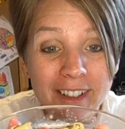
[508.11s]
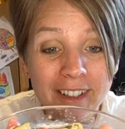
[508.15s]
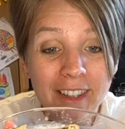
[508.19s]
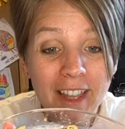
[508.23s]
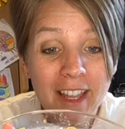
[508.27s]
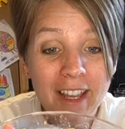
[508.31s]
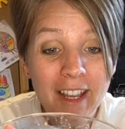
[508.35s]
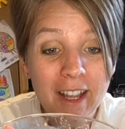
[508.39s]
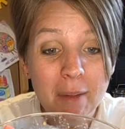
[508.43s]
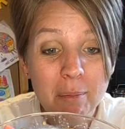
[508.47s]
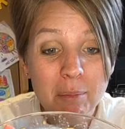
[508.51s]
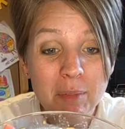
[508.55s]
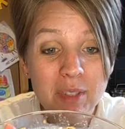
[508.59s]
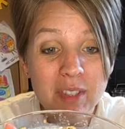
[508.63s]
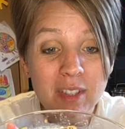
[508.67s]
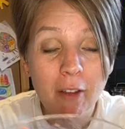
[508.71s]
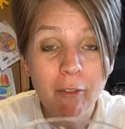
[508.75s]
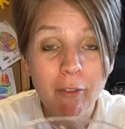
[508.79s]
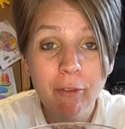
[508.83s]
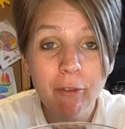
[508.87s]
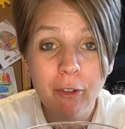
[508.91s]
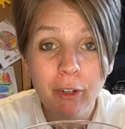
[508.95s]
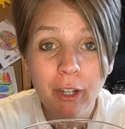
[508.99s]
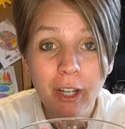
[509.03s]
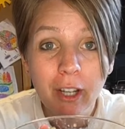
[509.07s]
Like I'm
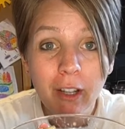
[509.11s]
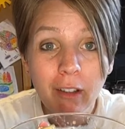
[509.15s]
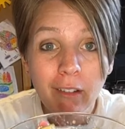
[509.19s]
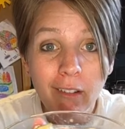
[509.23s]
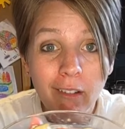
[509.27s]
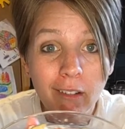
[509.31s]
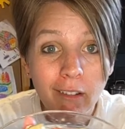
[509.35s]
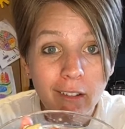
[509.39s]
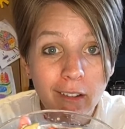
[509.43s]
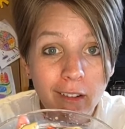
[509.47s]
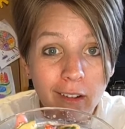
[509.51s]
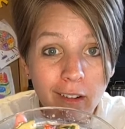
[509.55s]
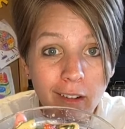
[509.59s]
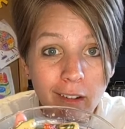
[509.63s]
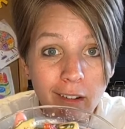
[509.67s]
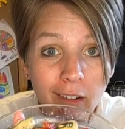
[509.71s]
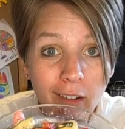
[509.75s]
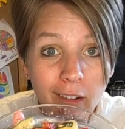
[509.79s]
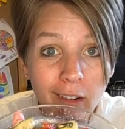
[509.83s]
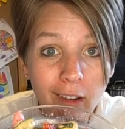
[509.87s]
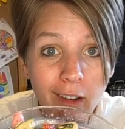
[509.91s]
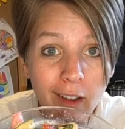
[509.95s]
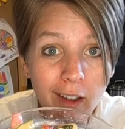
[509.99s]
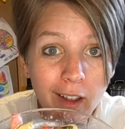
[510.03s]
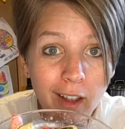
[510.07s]
suffering
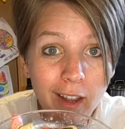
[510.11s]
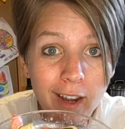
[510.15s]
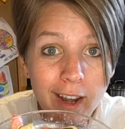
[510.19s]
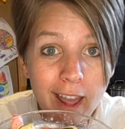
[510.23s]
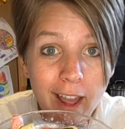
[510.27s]
and